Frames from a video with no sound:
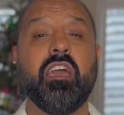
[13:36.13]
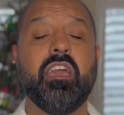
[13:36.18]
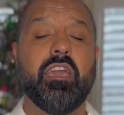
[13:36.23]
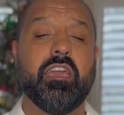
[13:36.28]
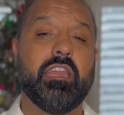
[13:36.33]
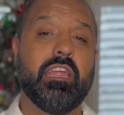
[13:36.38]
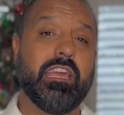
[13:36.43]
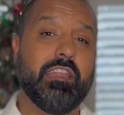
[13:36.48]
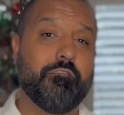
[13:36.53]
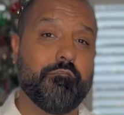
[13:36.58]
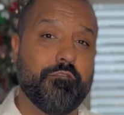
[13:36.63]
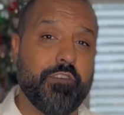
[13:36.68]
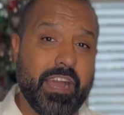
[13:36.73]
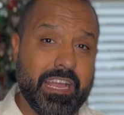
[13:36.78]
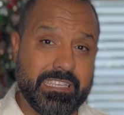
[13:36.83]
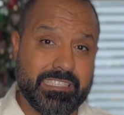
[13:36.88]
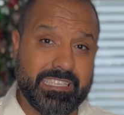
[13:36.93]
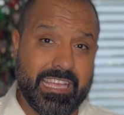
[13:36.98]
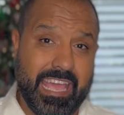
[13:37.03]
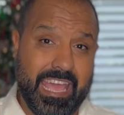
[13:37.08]
and he
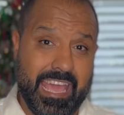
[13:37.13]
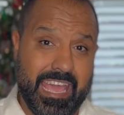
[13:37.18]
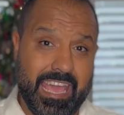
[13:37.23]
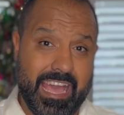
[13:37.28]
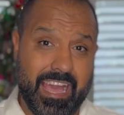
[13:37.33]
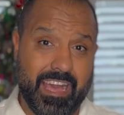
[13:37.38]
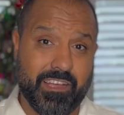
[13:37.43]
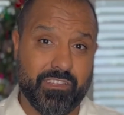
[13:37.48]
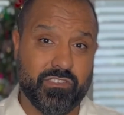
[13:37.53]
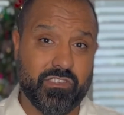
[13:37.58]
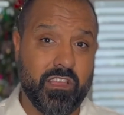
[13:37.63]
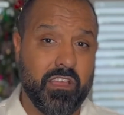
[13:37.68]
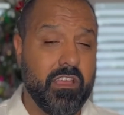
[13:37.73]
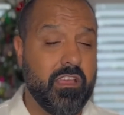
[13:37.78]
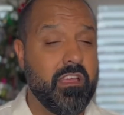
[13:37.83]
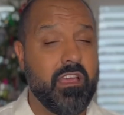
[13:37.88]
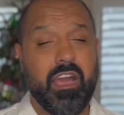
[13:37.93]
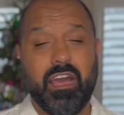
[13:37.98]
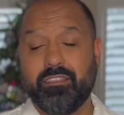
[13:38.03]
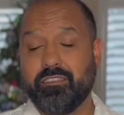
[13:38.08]
invites Ahaz
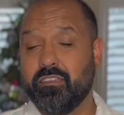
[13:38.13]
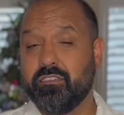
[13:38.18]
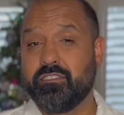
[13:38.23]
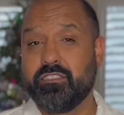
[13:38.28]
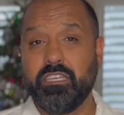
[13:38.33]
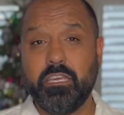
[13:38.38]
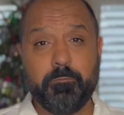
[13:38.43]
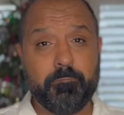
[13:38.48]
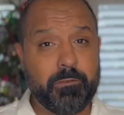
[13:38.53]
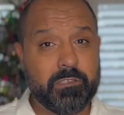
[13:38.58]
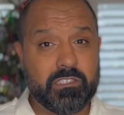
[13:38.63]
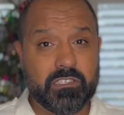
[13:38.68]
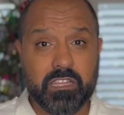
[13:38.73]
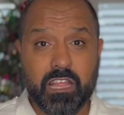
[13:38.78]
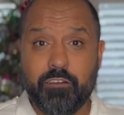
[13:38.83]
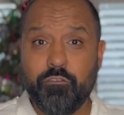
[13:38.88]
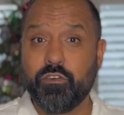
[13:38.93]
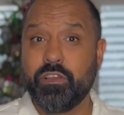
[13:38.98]
at the deepest level.